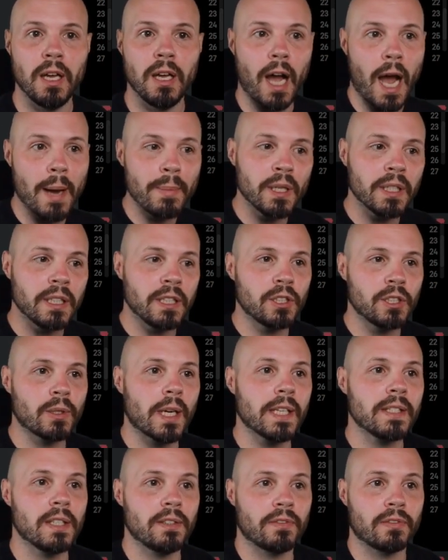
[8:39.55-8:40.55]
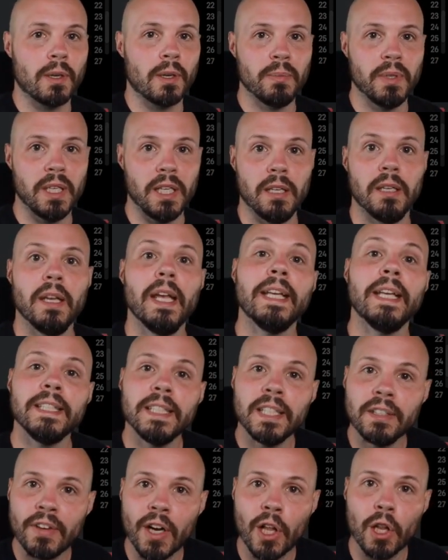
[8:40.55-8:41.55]
I'm going to address it from the
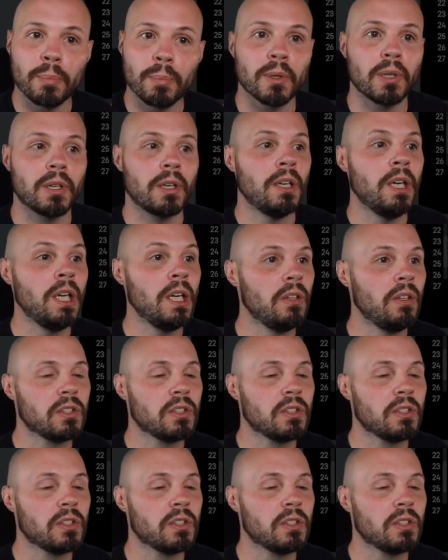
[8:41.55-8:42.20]
indie developer,